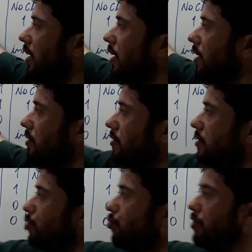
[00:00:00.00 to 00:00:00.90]
and
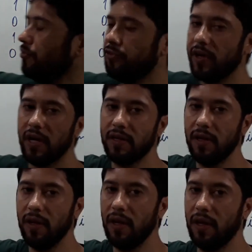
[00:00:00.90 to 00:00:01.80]
the reset
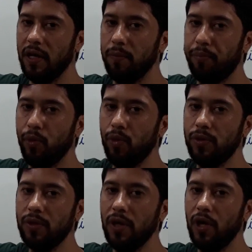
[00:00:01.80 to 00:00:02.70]

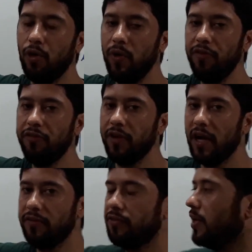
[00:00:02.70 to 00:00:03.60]
input
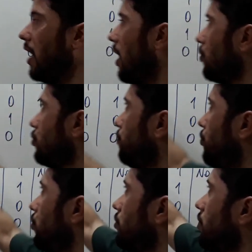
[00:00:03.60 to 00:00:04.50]
resets the
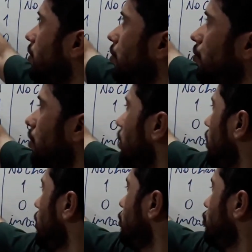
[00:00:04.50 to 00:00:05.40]
output Q
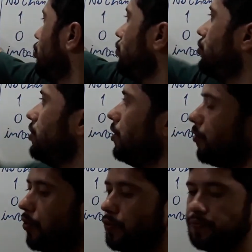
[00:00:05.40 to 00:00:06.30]
to
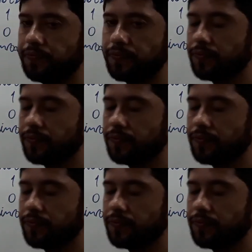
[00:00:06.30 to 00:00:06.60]
0.